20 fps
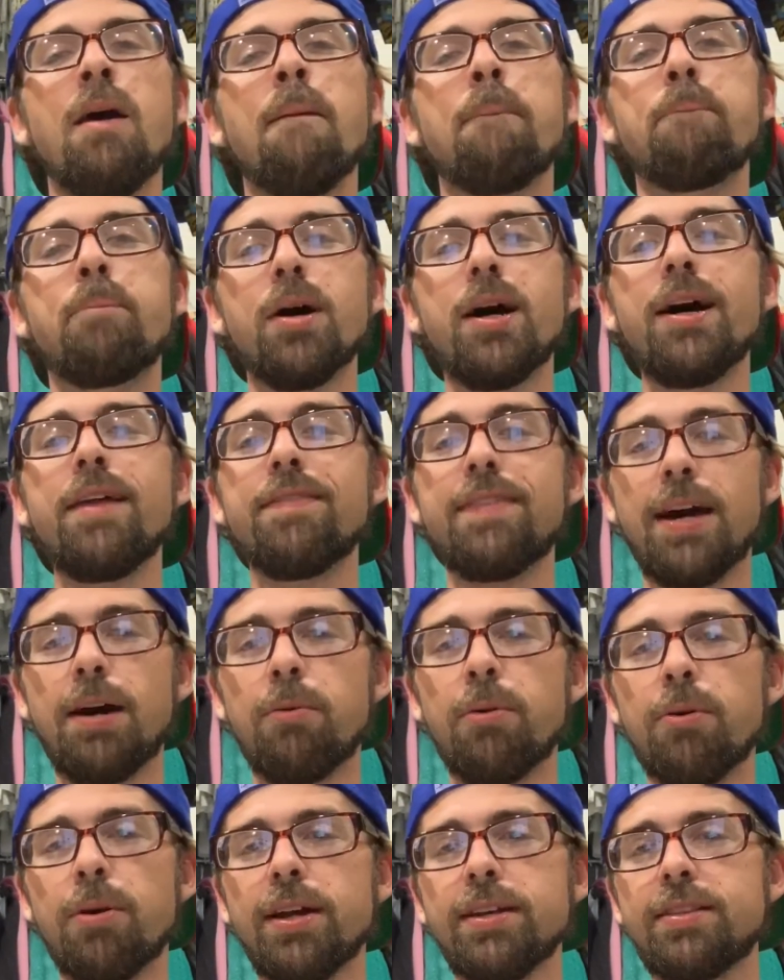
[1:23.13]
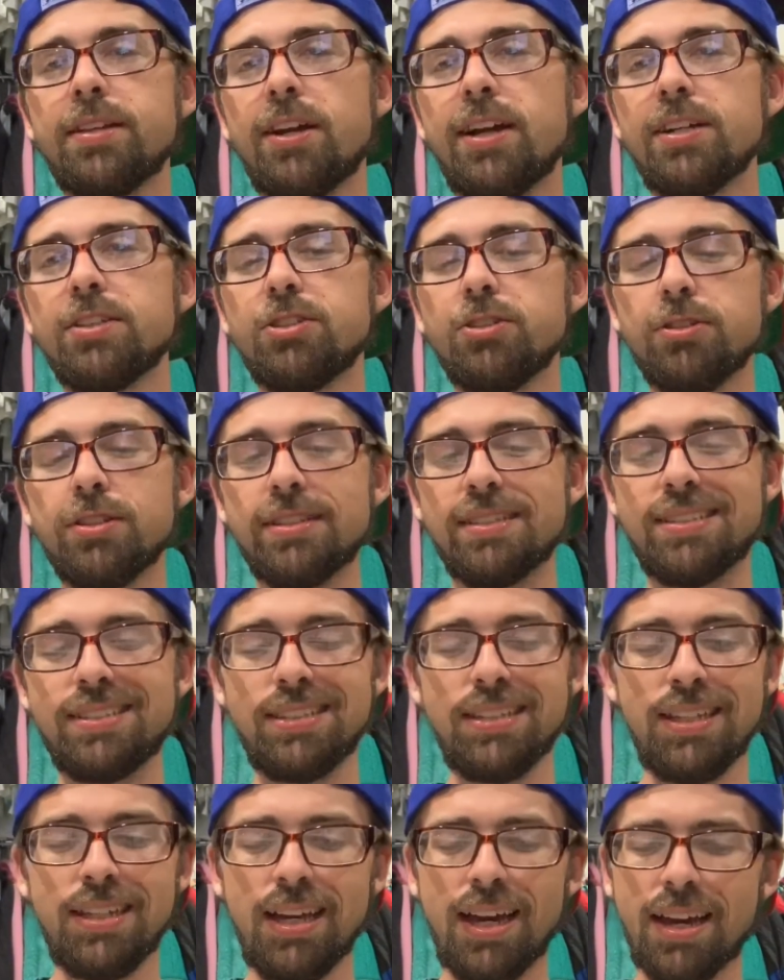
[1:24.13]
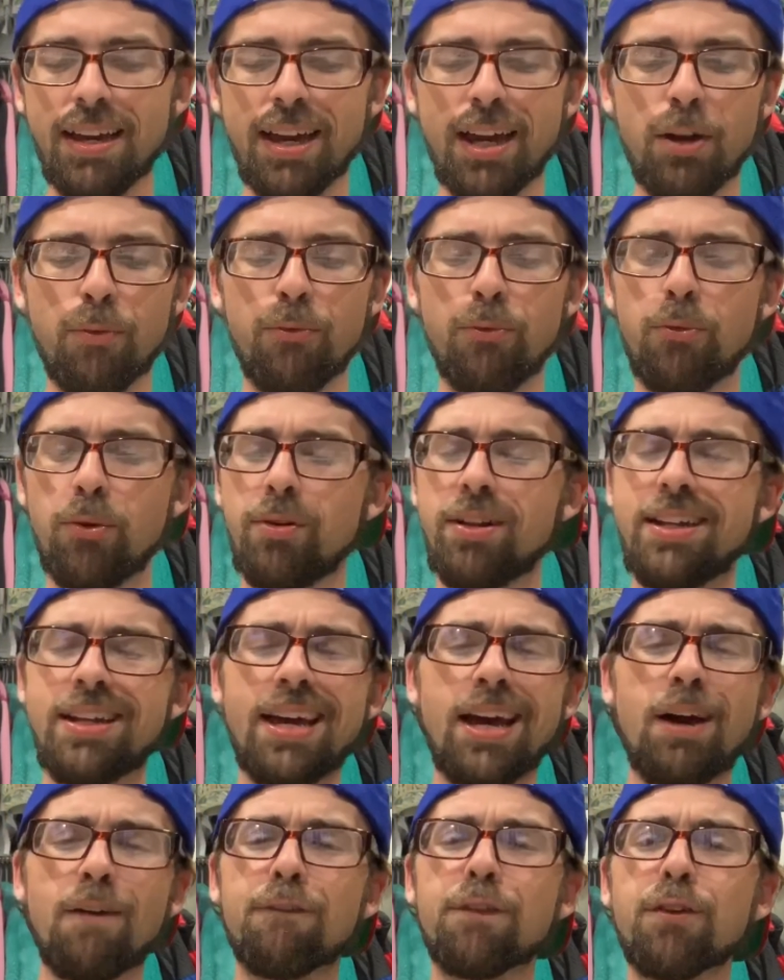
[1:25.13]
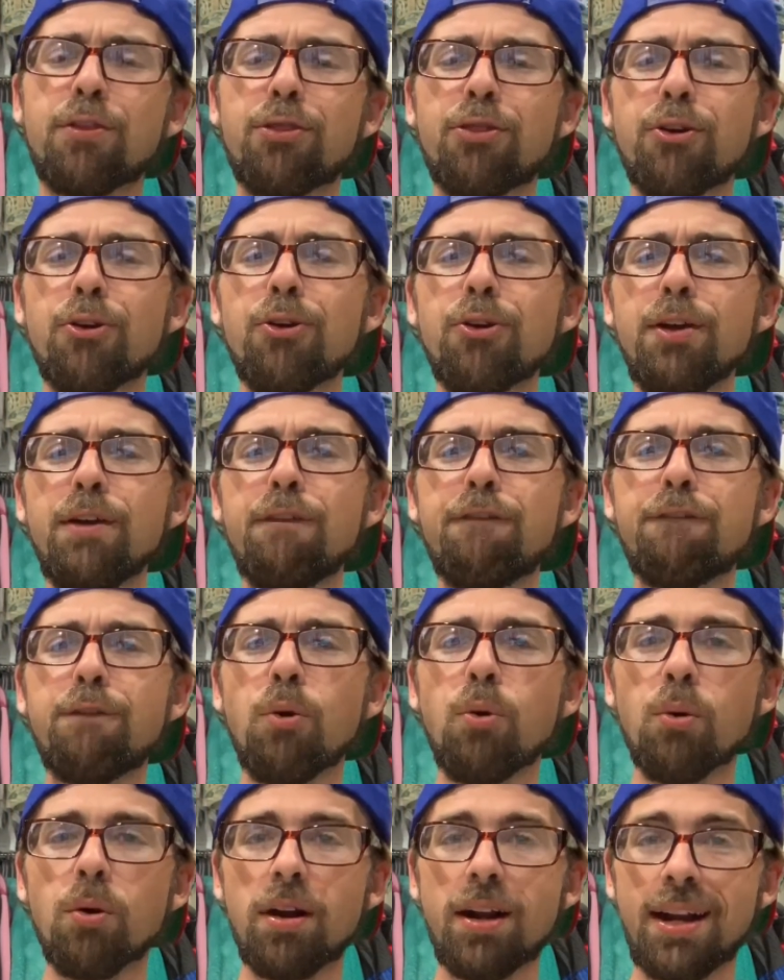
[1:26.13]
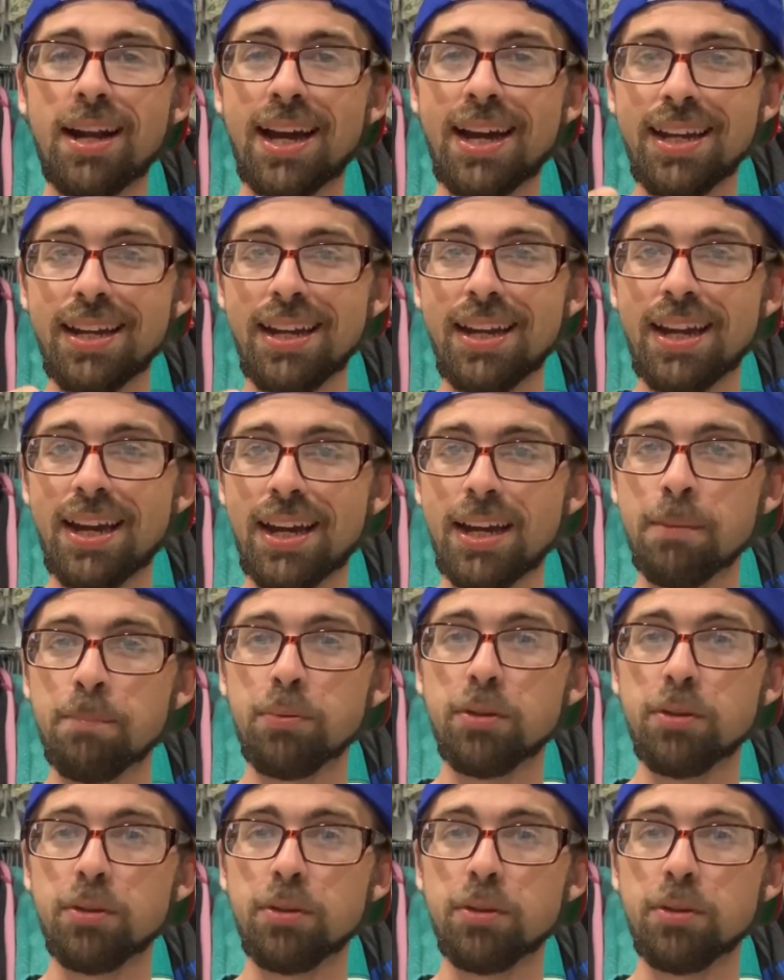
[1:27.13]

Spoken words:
But that one right there, as you can see, I got it written down for $34.99